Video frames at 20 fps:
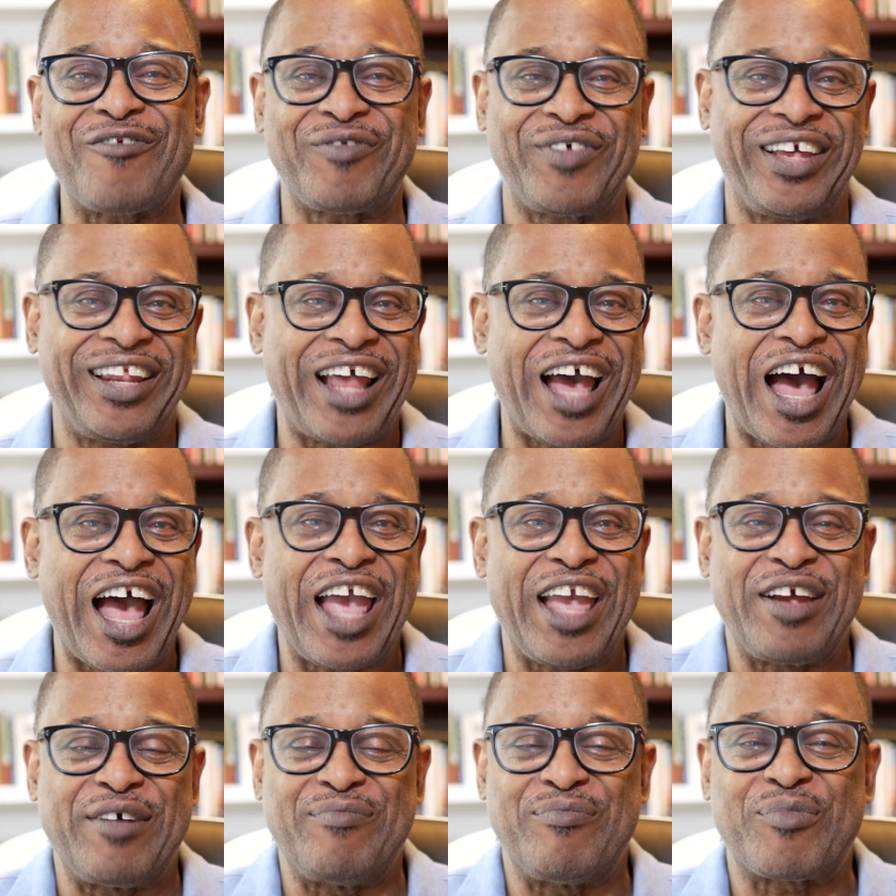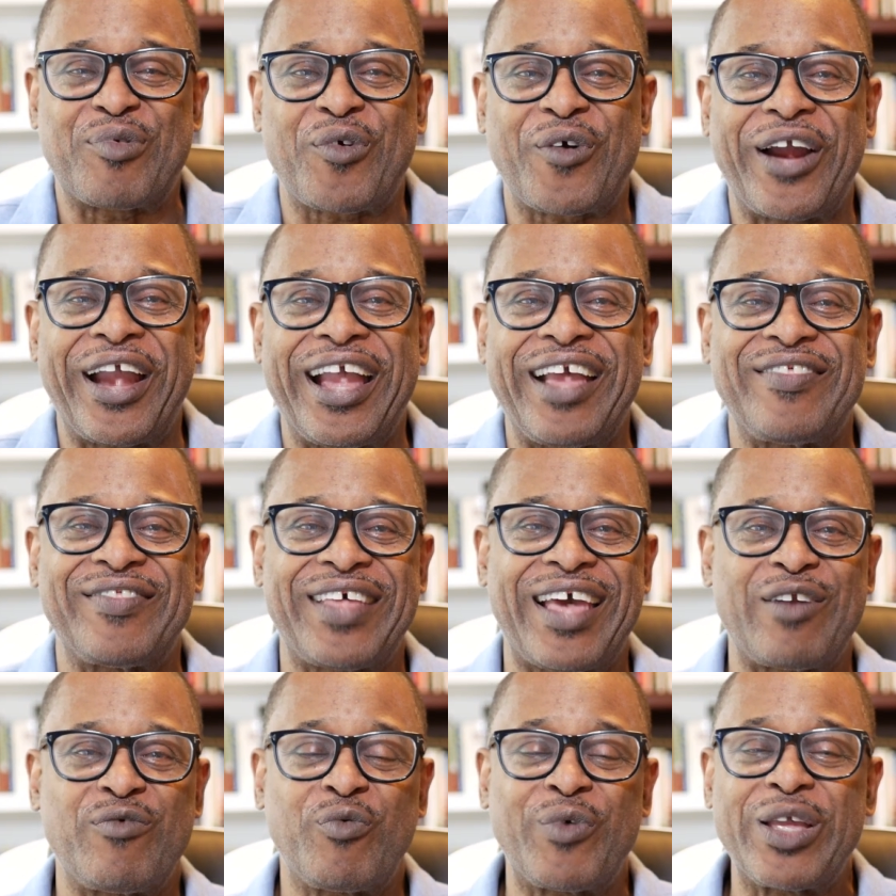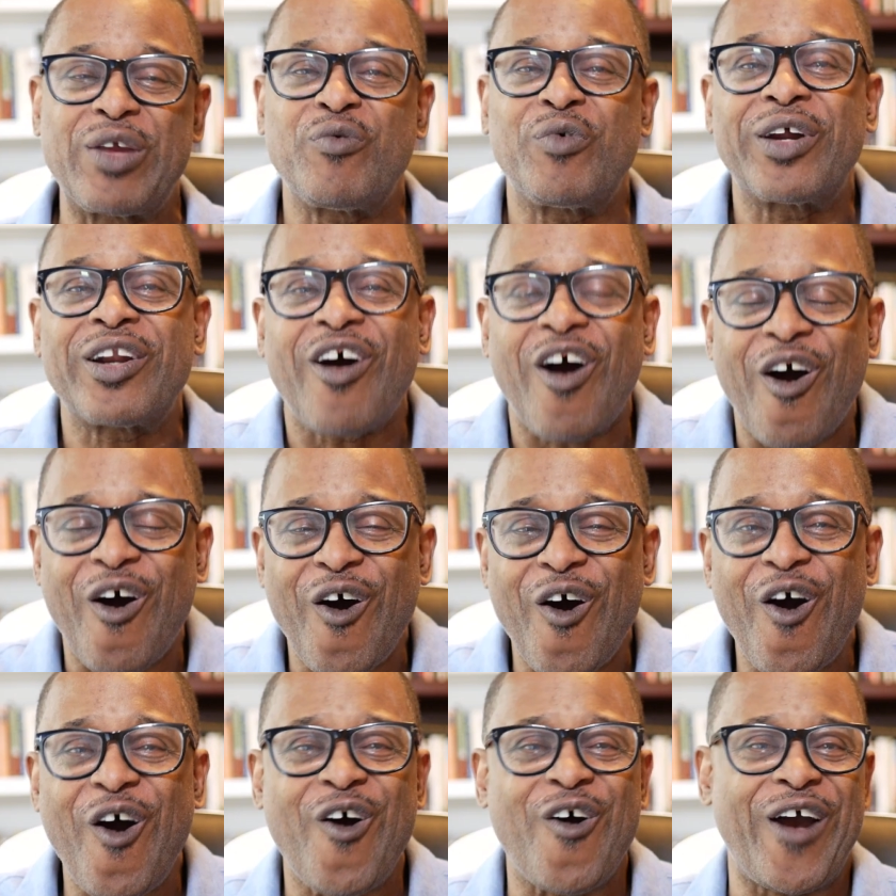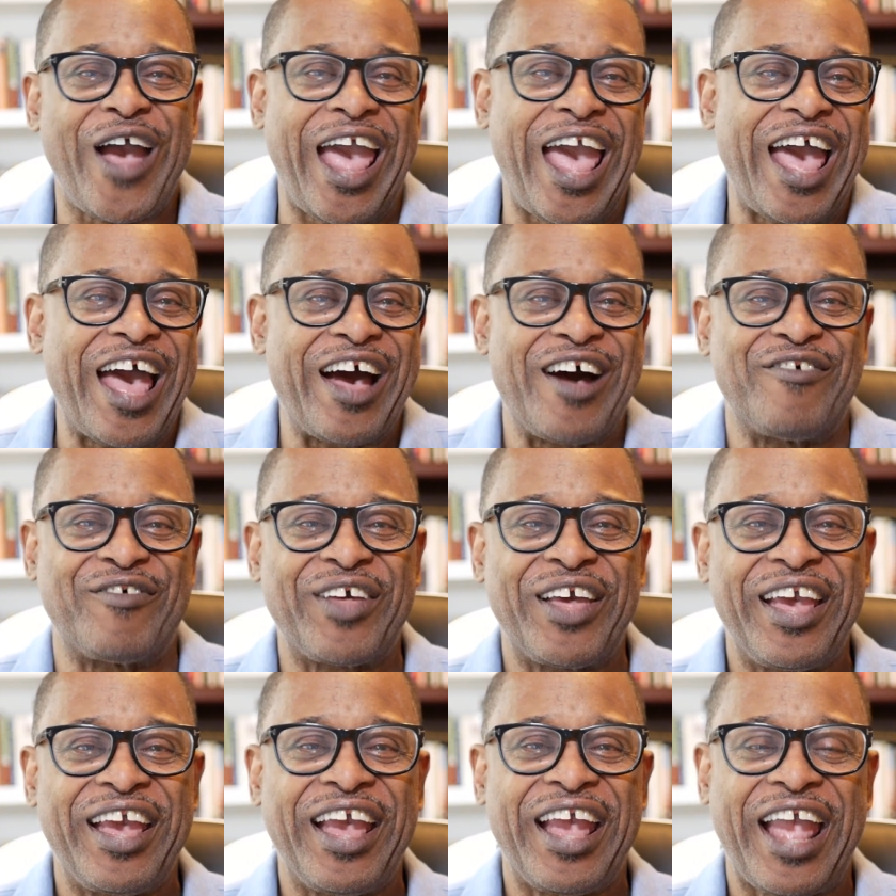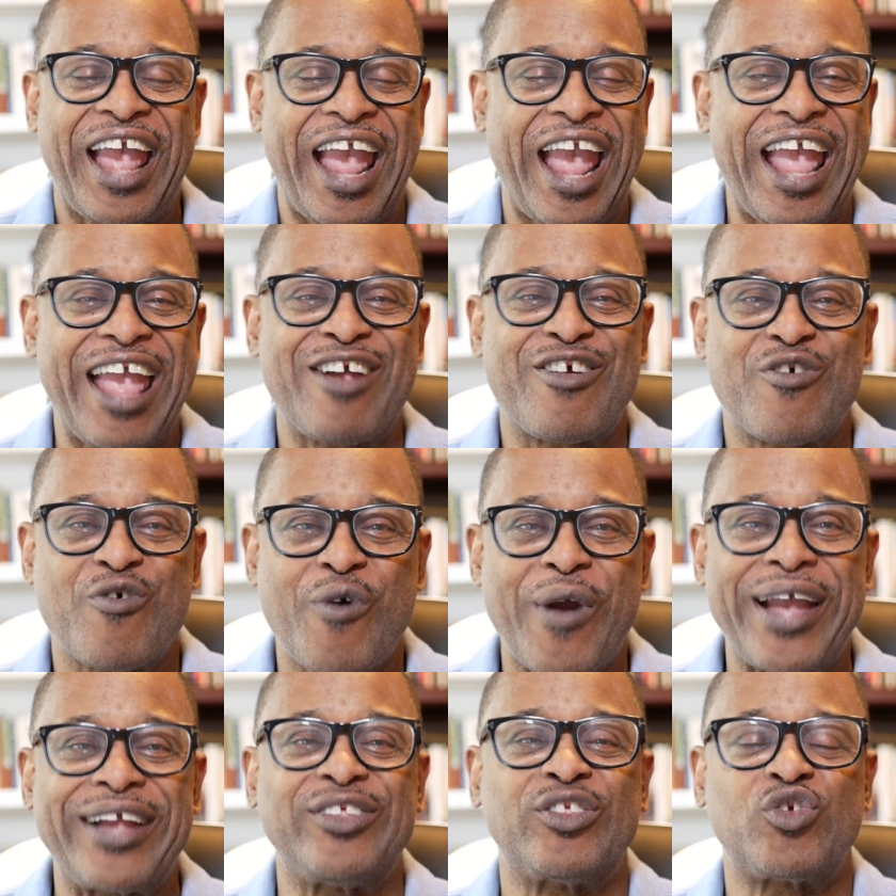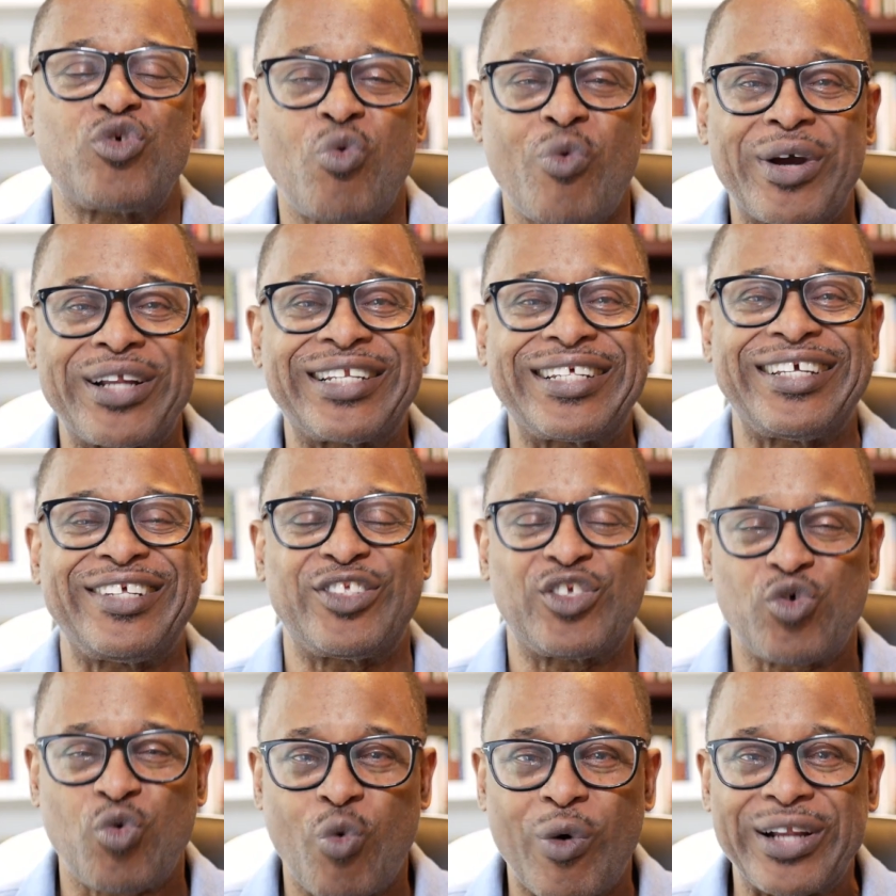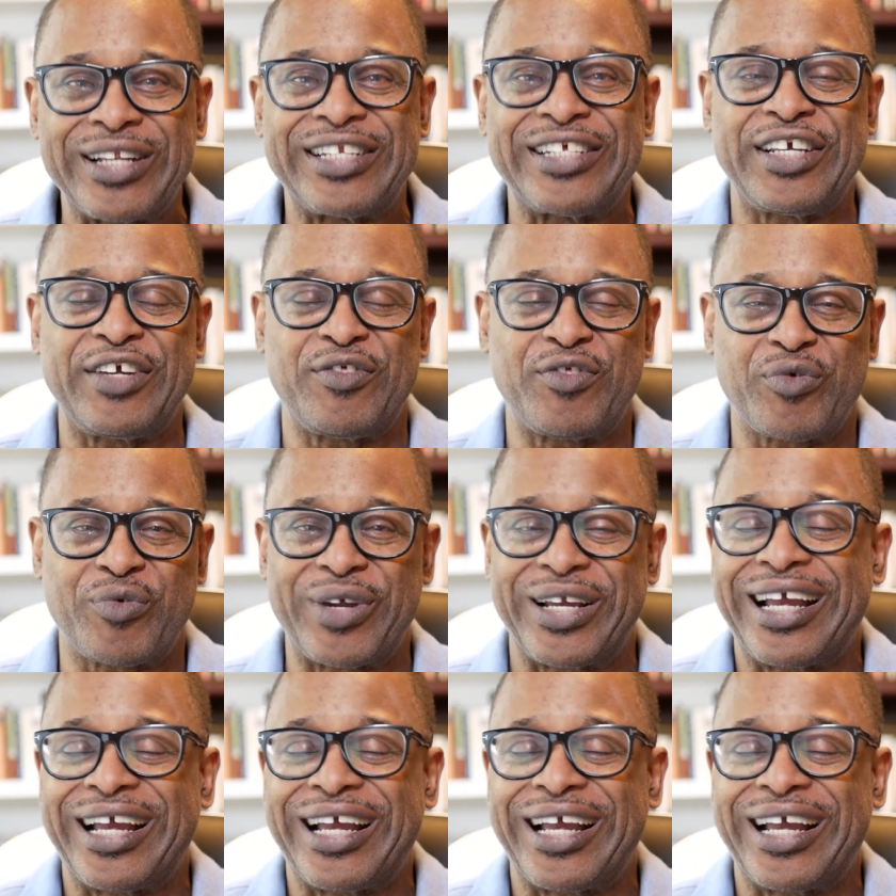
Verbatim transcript: And I am praying that we would all have a great 2023.